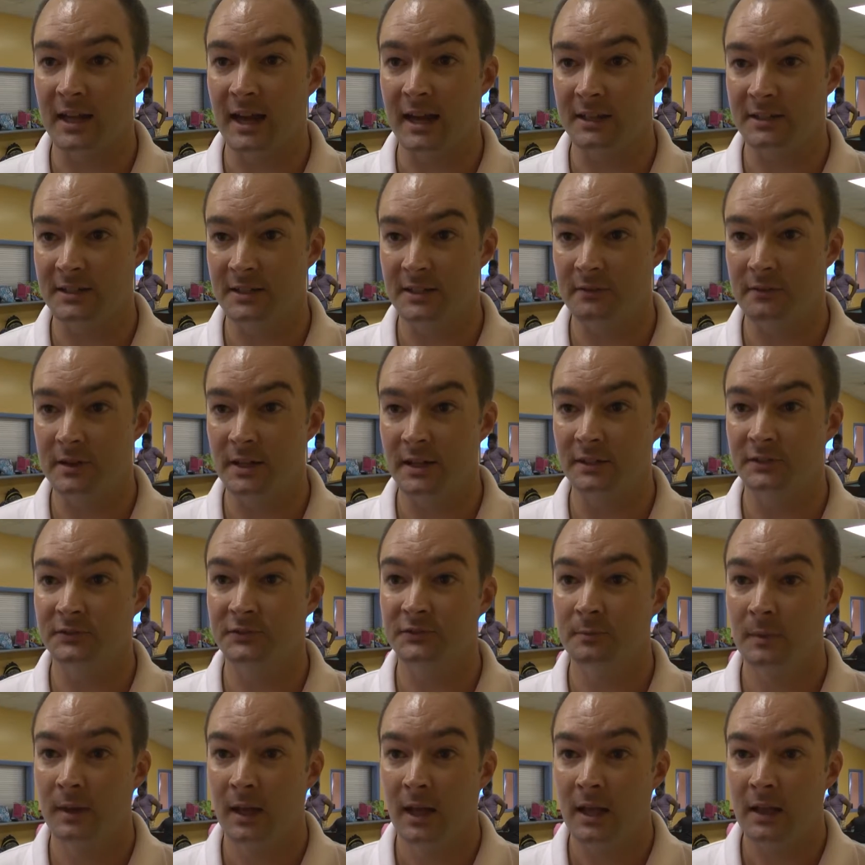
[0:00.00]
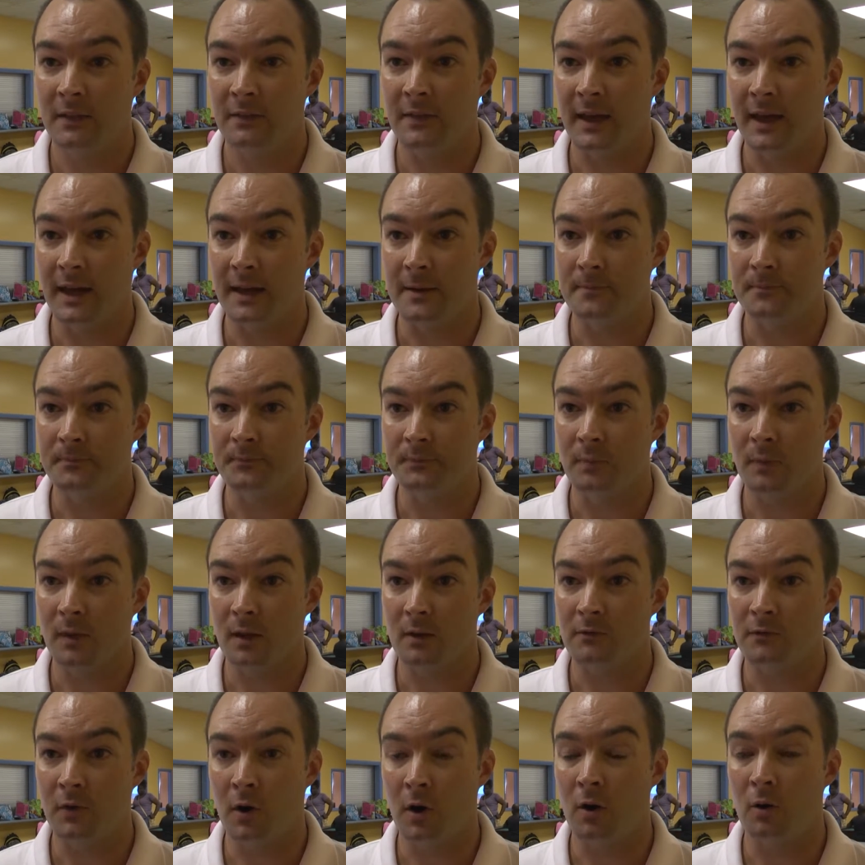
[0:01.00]
and activities that
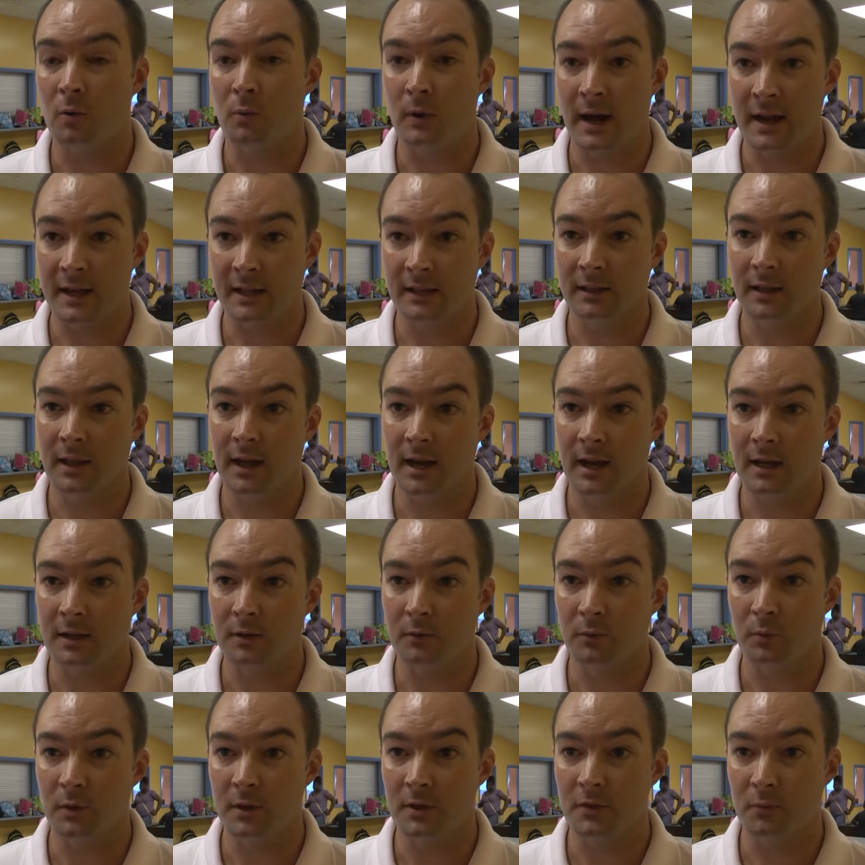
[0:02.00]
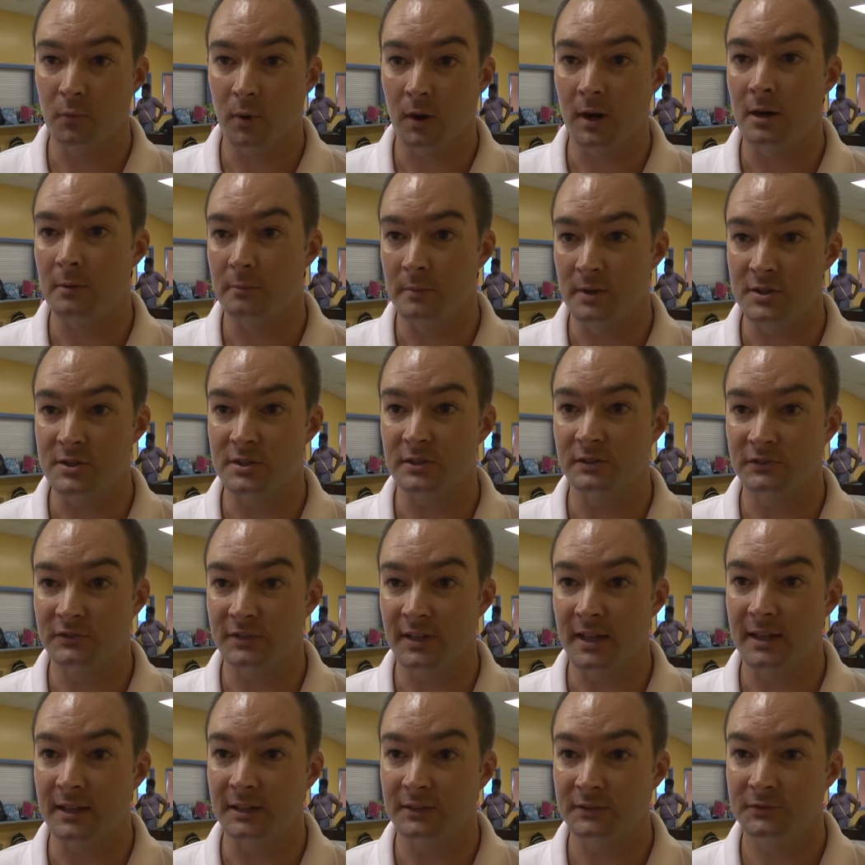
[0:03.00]
fall right in line with what our mission
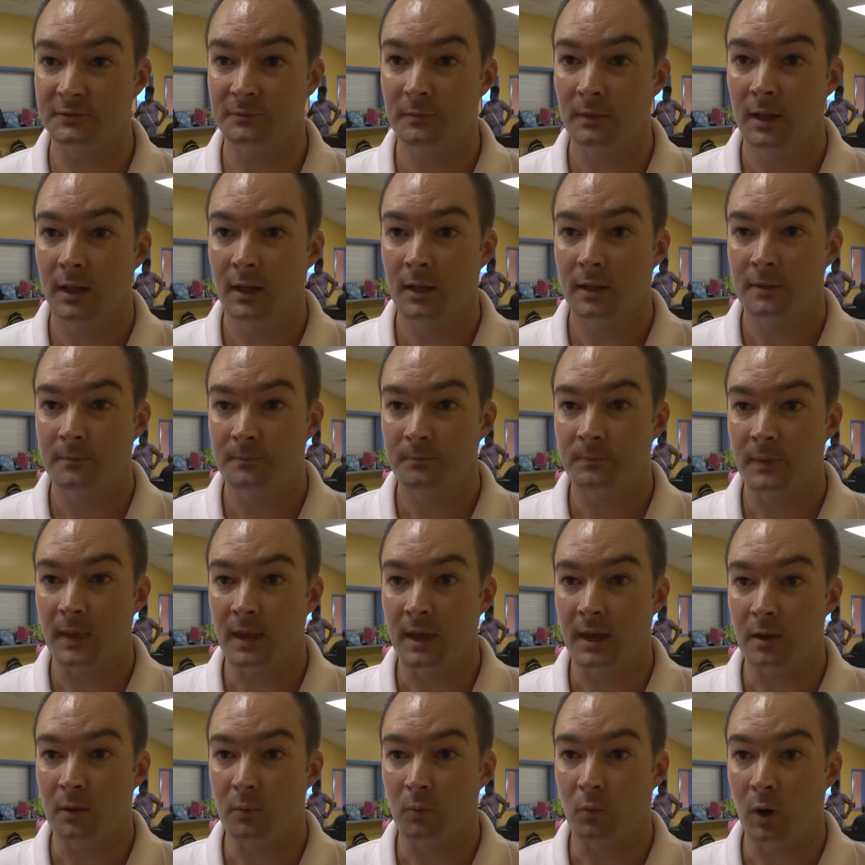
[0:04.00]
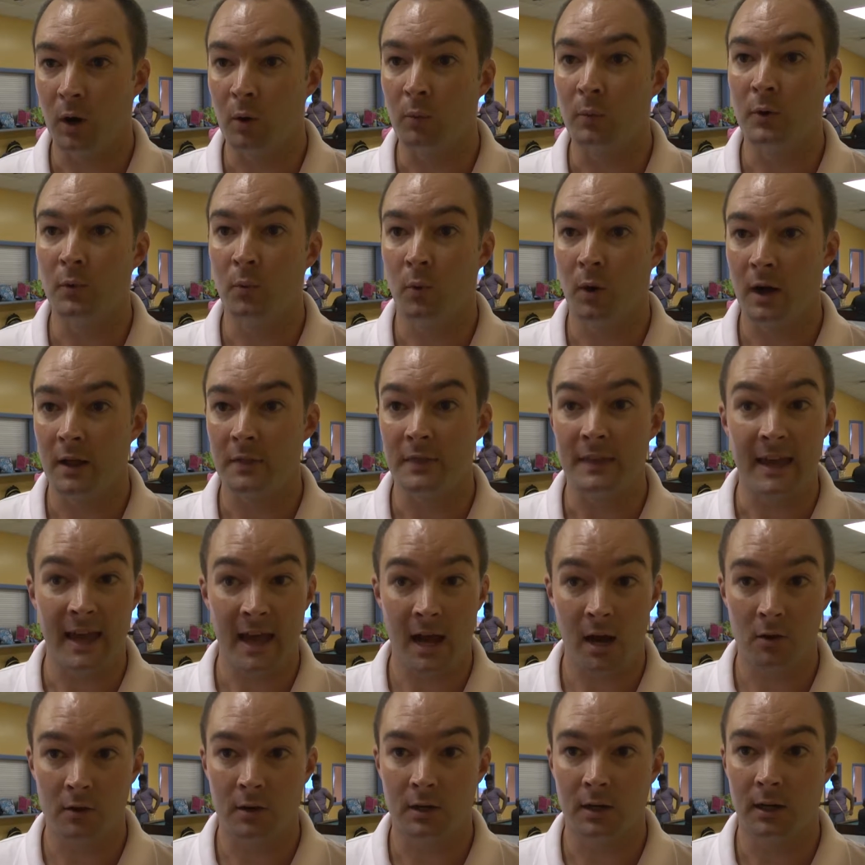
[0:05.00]
states and what we want the
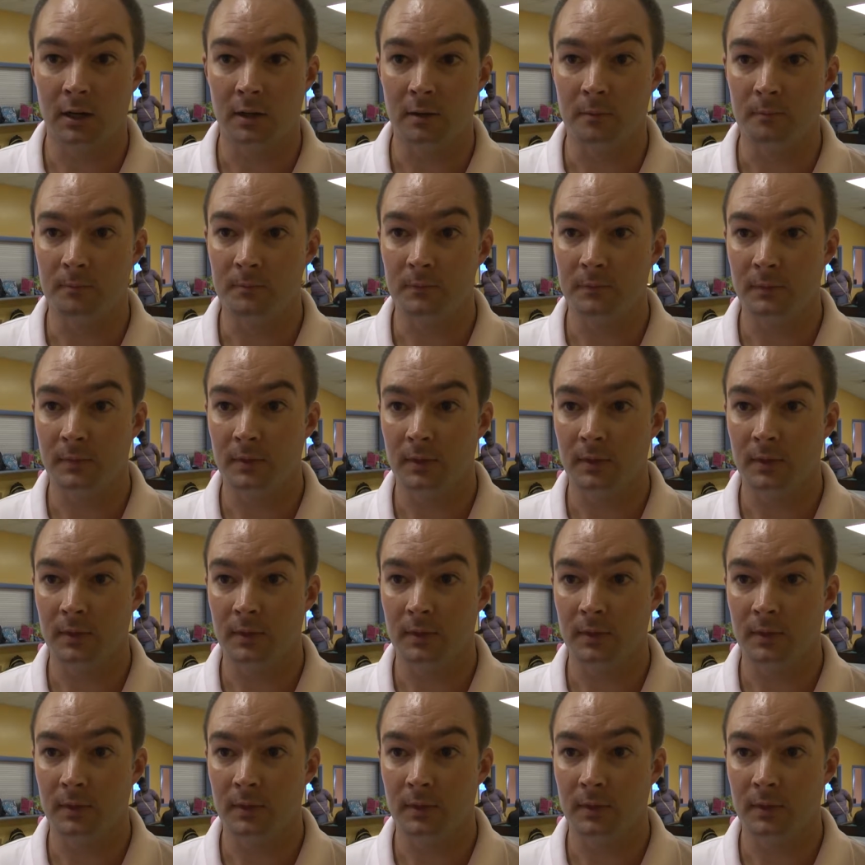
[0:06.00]
outcome,